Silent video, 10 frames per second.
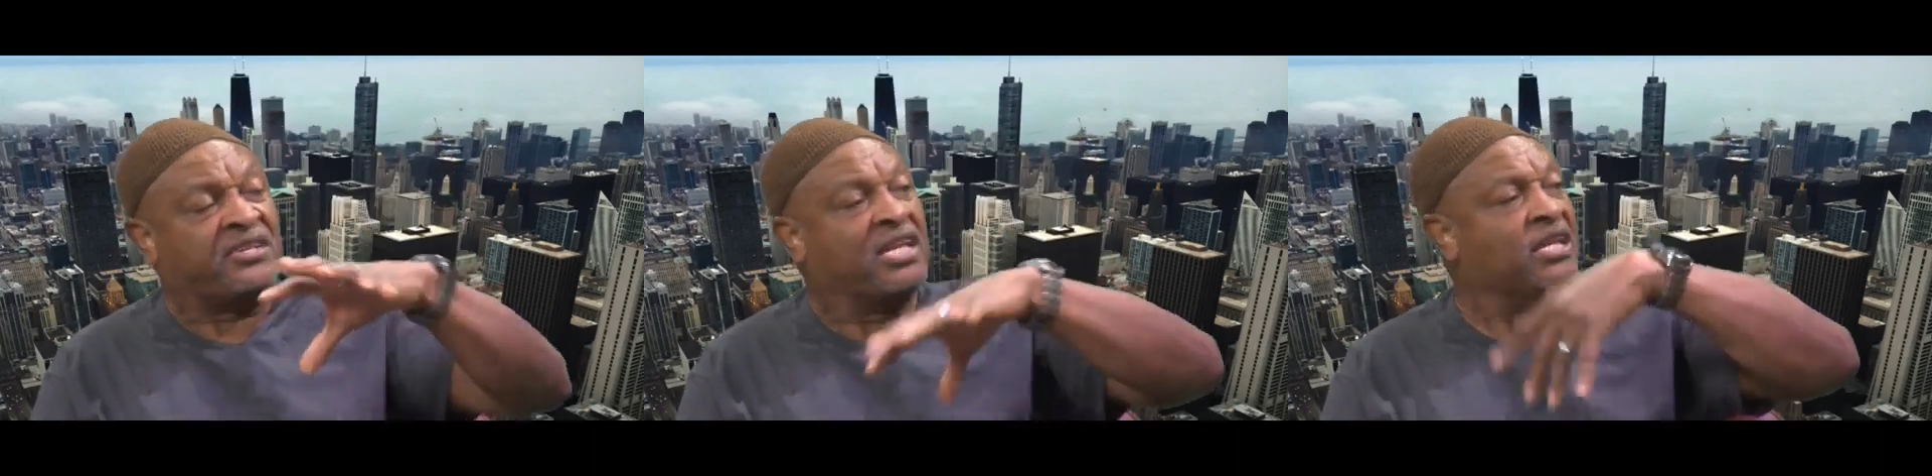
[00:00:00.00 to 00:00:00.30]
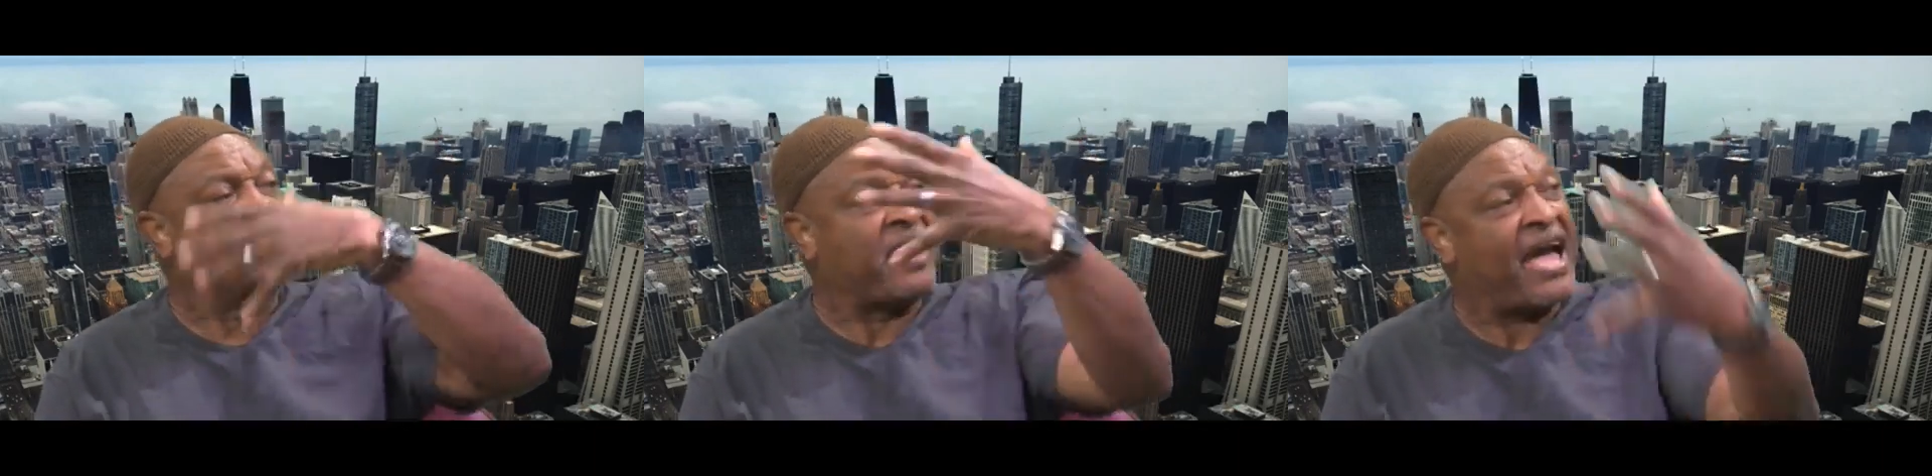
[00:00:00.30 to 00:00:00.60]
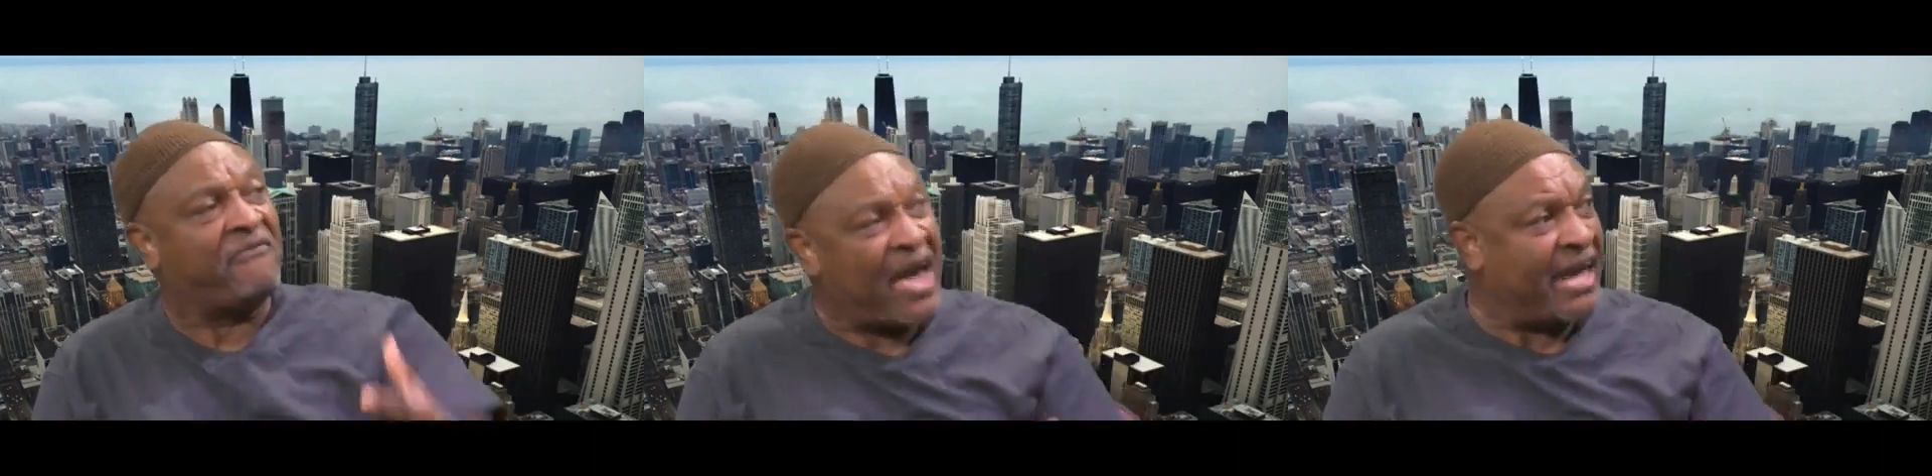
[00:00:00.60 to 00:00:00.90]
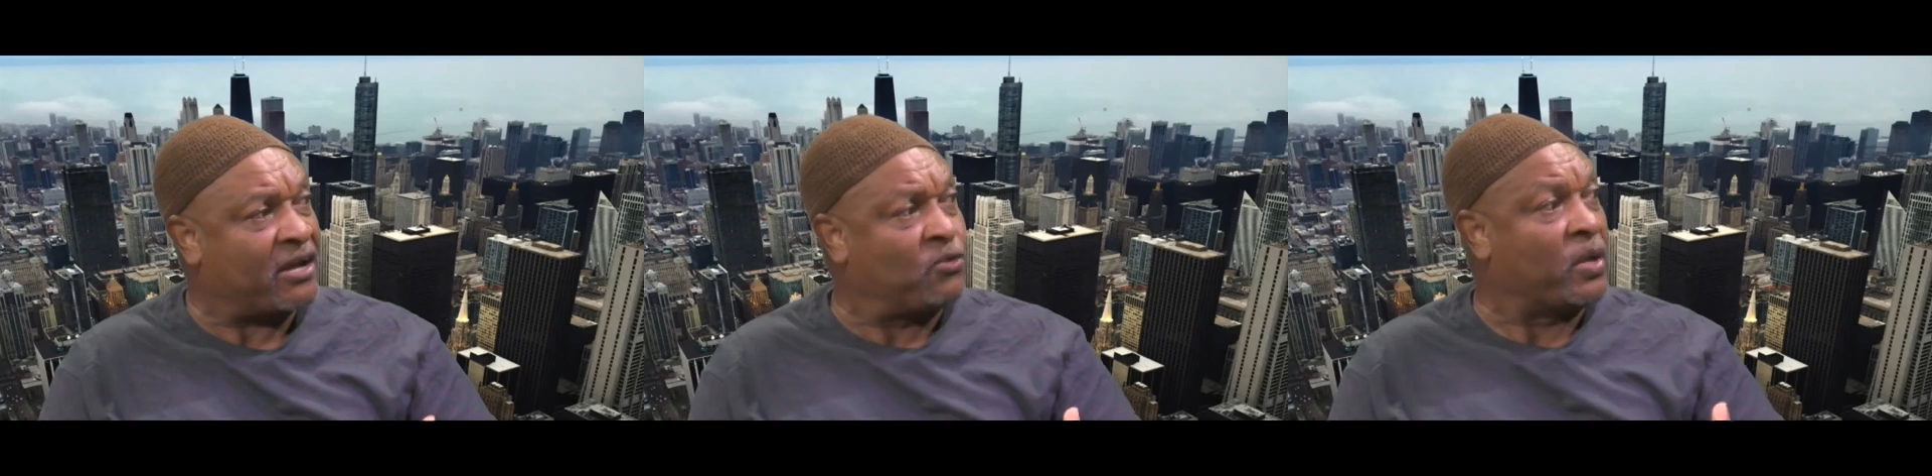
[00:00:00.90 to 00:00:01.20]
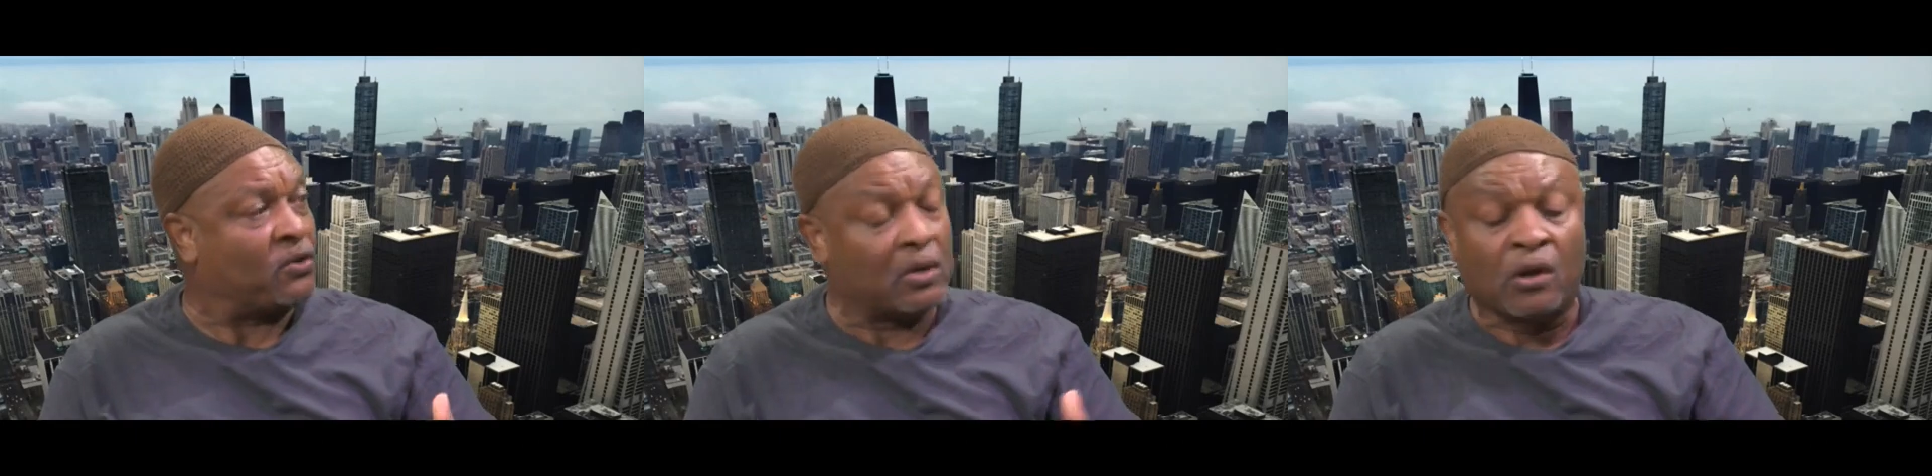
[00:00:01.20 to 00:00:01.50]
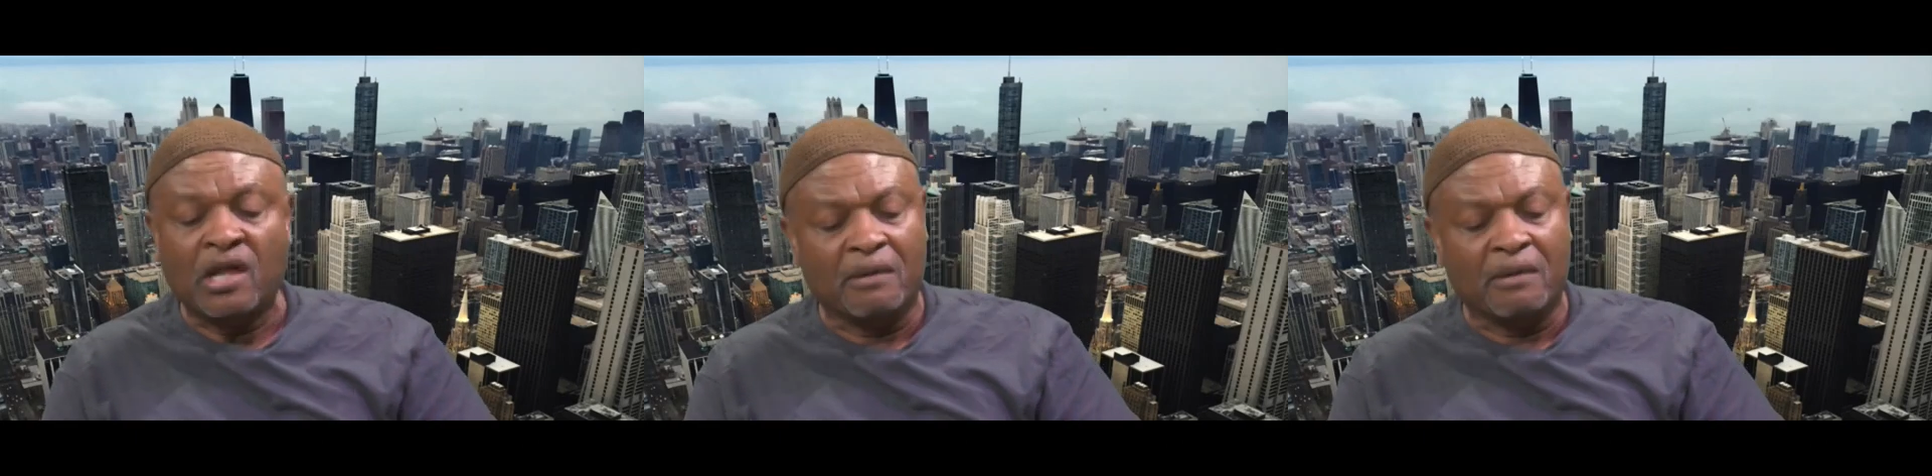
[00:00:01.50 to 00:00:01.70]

didn't even have adequate clothes.